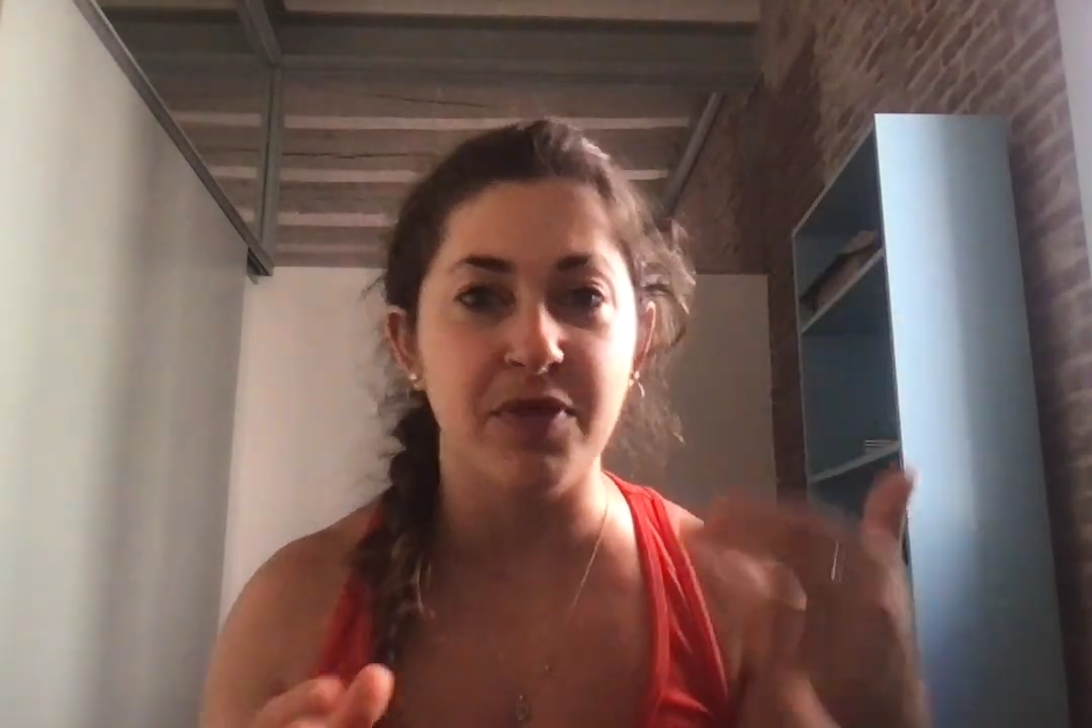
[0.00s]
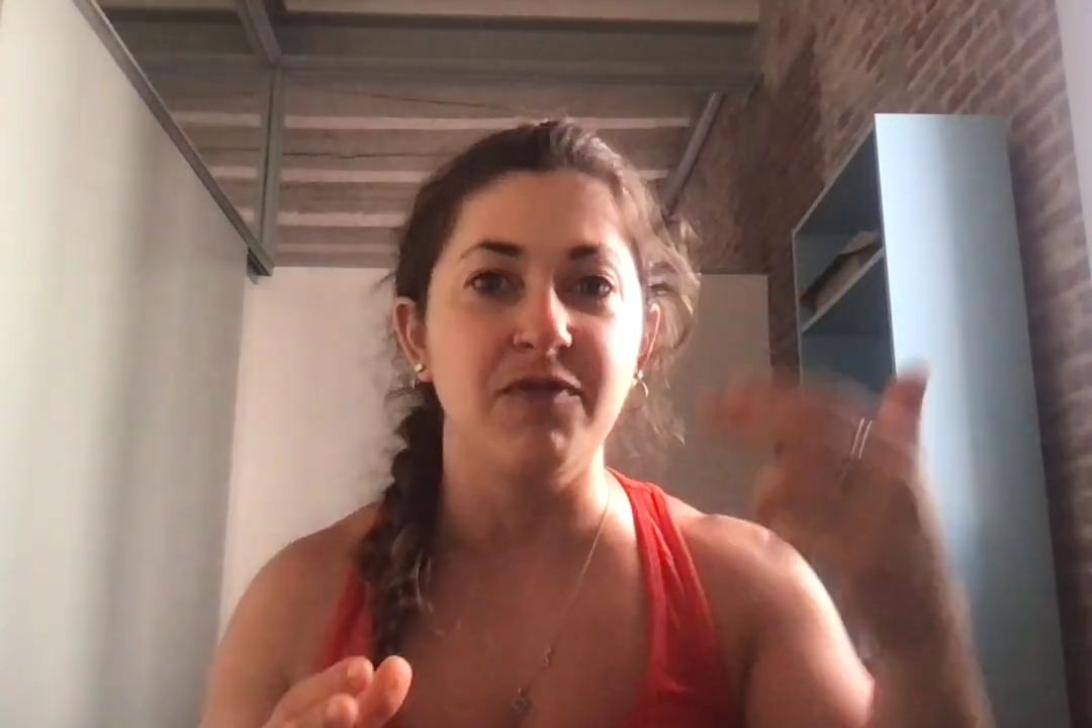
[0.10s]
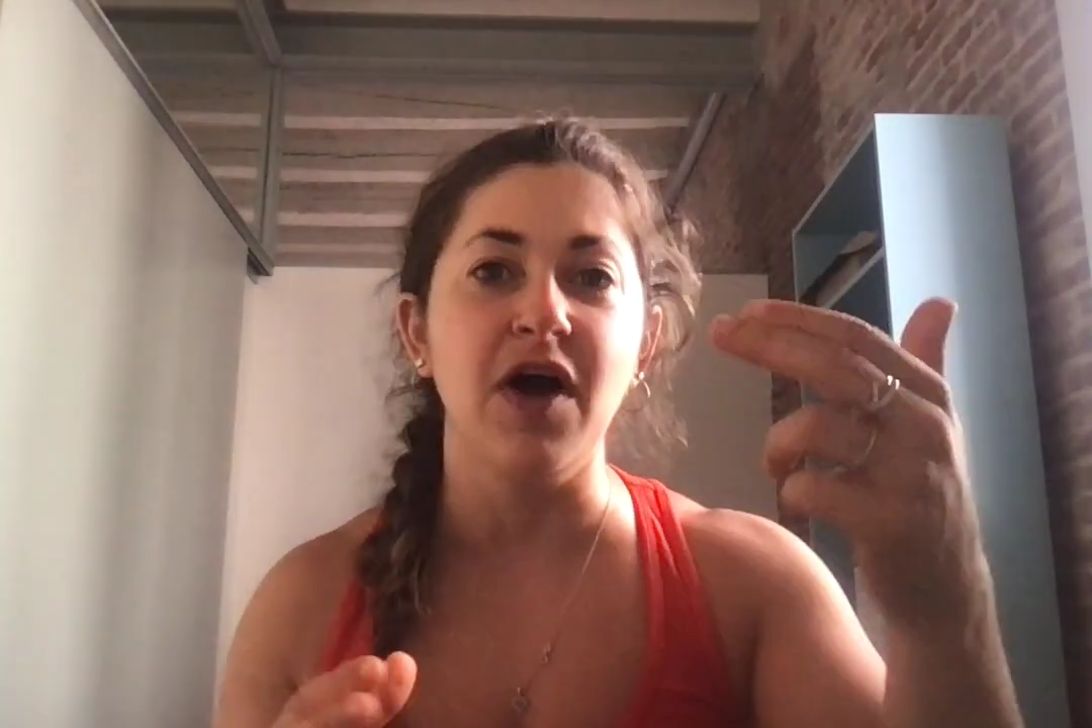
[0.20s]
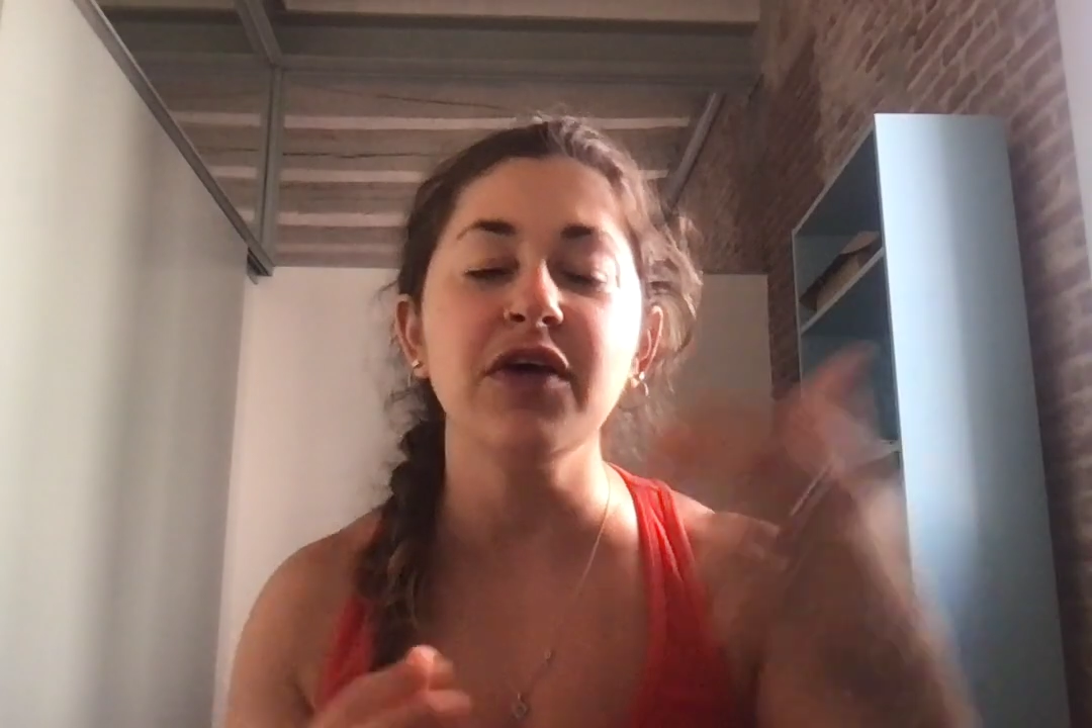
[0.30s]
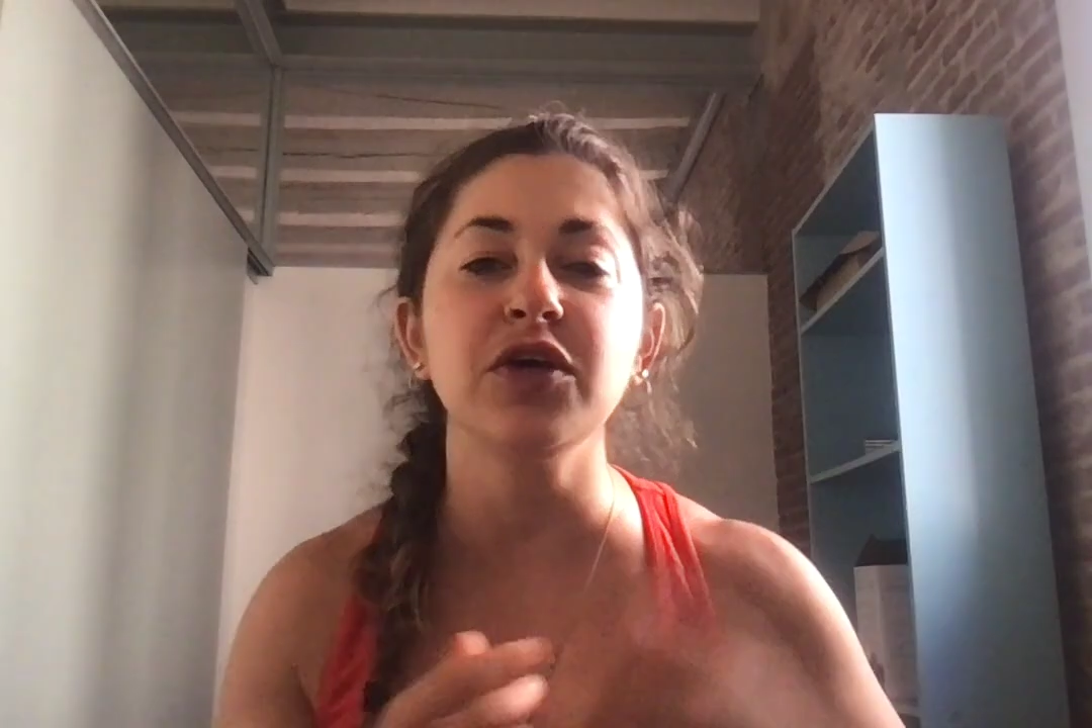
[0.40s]
the
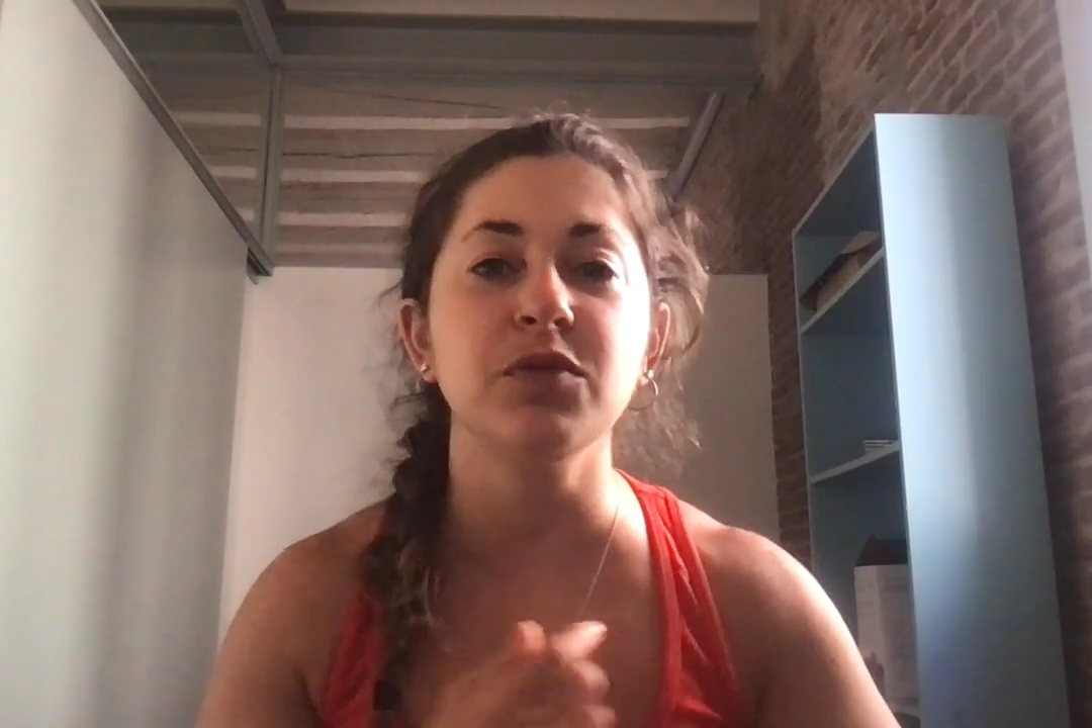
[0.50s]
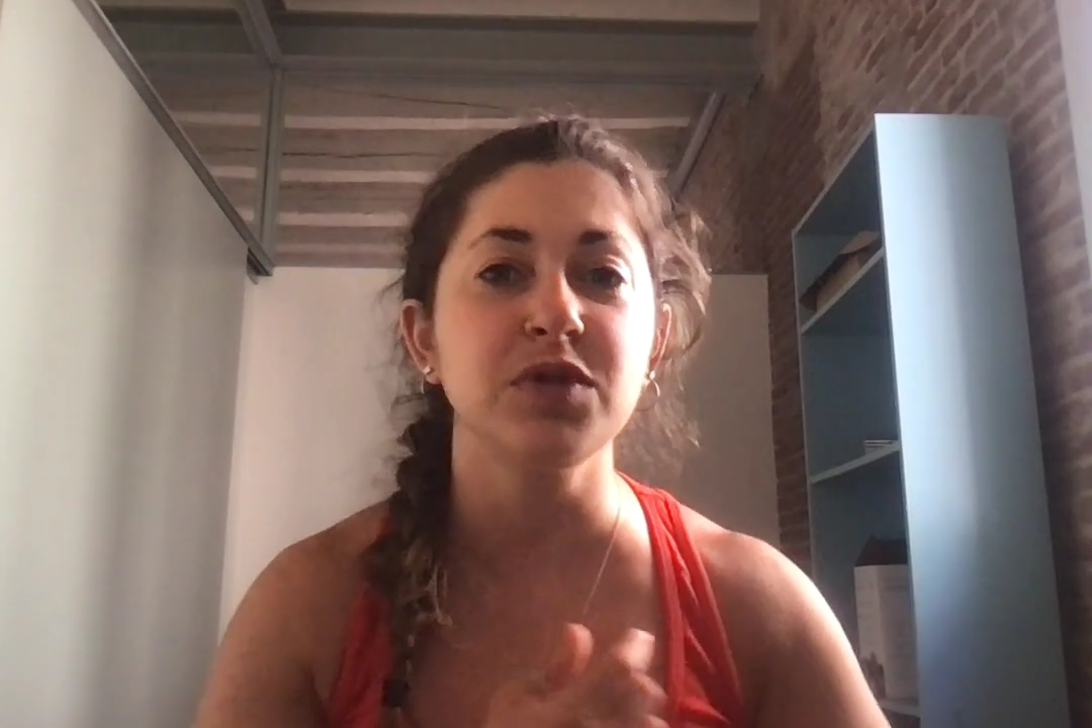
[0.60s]
volume